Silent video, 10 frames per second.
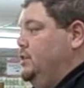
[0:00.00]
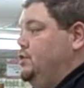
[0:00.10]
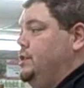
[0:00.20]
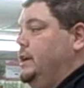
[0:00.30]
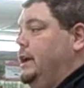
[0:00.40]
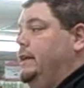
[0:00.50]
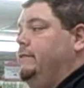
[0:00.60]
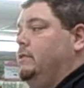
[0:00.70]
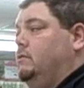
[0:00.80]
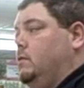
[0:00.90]
Now you can
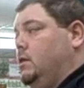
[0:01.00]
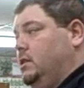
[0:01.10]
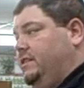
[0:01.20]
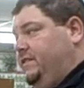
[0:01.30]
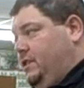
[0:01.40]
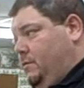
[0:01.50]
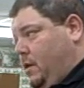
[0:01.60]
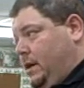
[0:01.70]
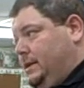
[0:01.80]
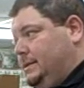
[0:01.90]
give it a whirl if you
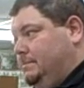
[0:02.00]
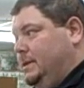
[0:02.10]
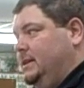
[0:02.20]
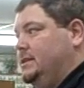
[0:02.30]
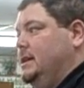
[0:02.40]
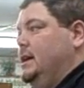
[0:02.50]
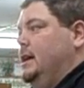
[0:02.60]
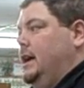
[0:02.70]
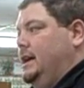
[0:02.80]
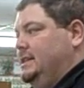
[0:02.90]
want, but
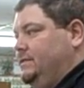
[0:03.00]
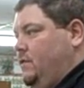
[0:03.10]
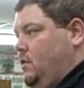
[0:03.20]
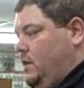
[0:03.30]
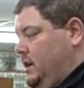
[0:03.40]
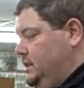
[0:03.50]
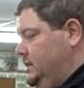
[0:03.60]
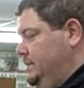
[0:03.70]
as far as